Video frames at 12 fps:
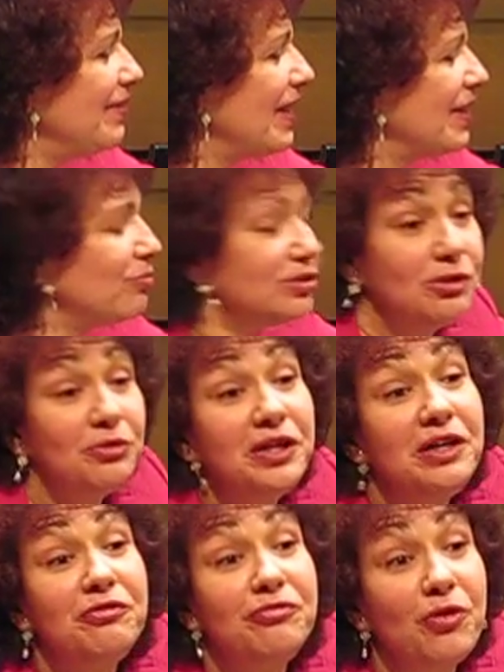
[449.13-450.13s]
I was
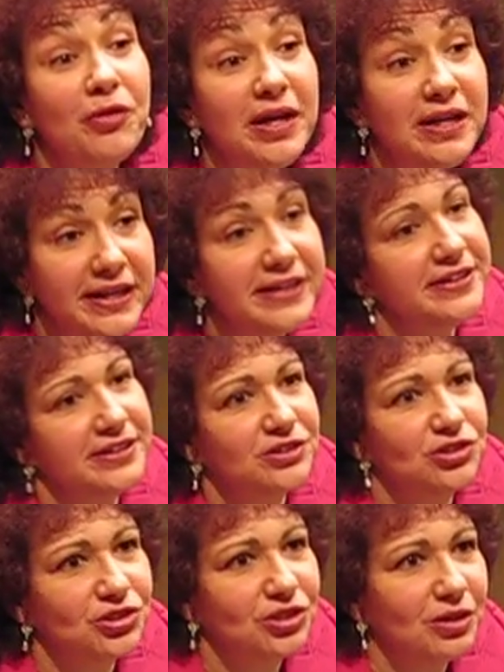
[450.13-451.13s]
looking for a
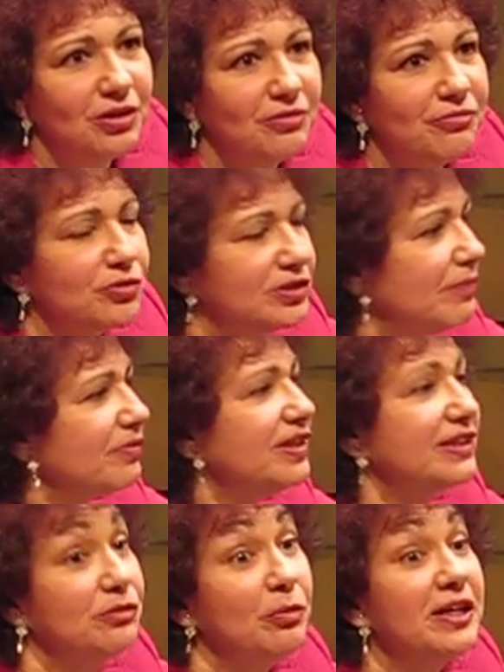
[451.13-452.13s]
linkage, for something
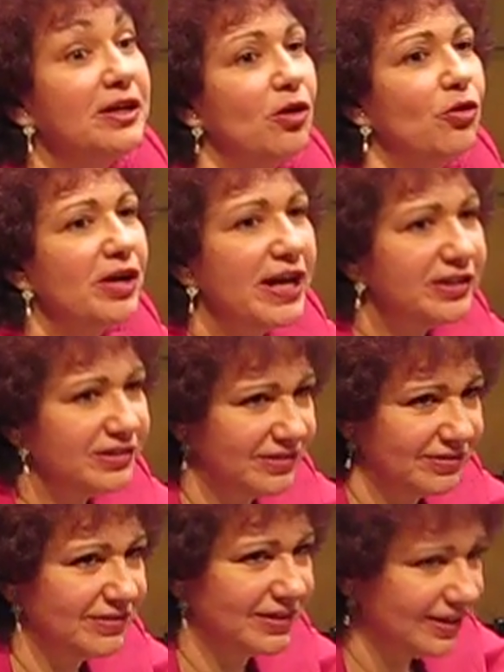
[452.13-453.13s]
that will connect
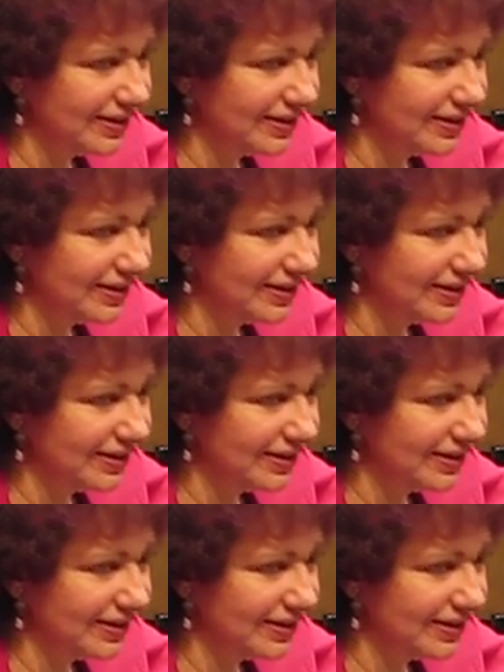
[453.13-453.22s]
the